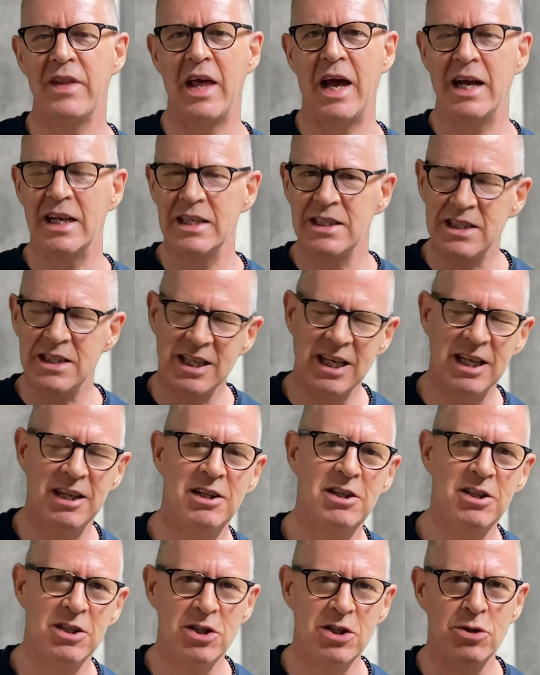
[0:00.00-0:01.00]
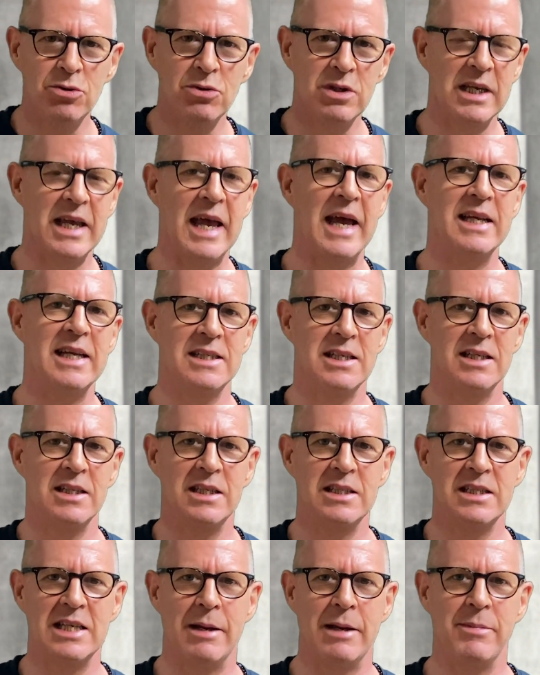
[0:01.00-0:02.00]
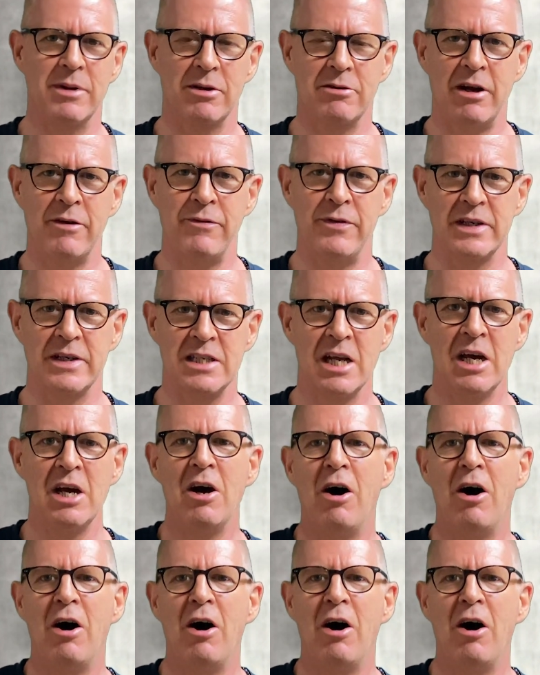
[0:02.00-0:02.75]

that until you get the demographics.